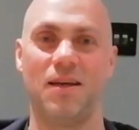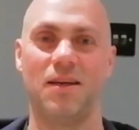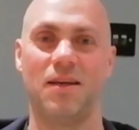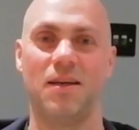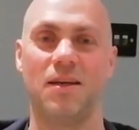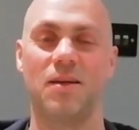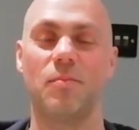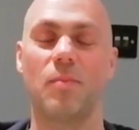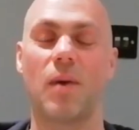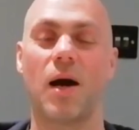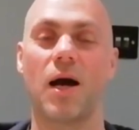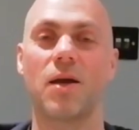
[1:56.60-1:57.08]

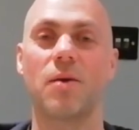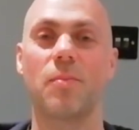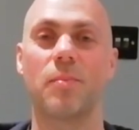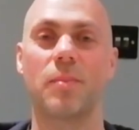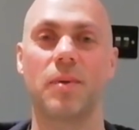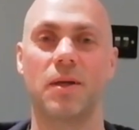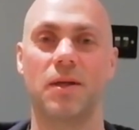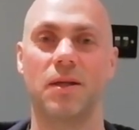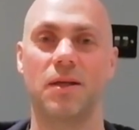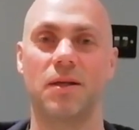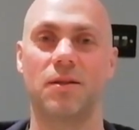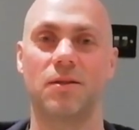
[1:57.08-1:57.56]
In my
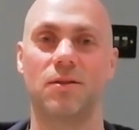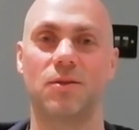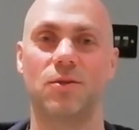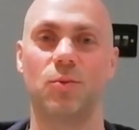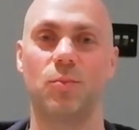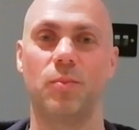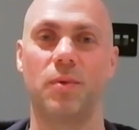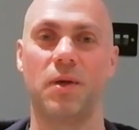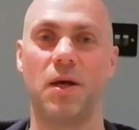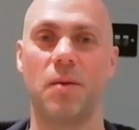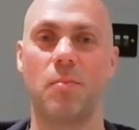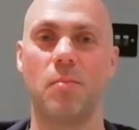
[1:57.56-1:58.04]
opinion, to
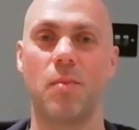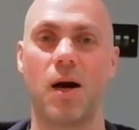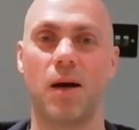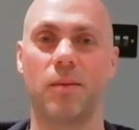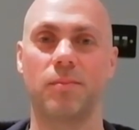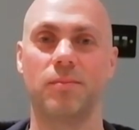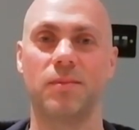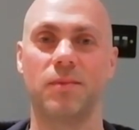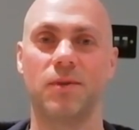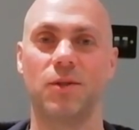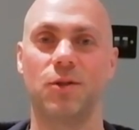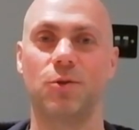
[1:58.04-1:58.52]
be a
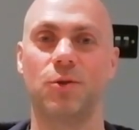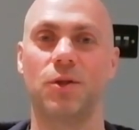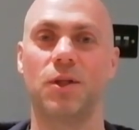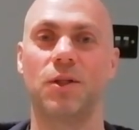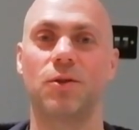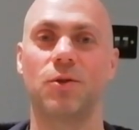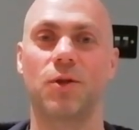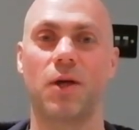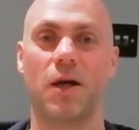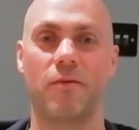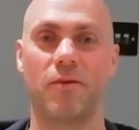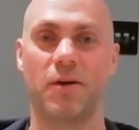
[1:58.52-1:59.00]
mum, you need
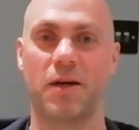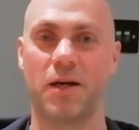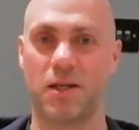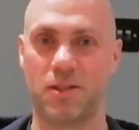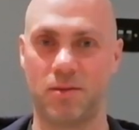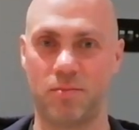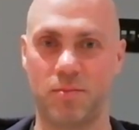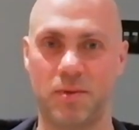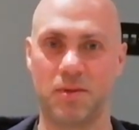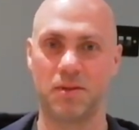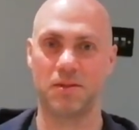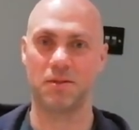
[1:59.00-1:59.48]
to have a
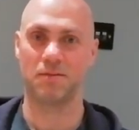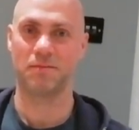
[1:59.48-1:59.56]
husband.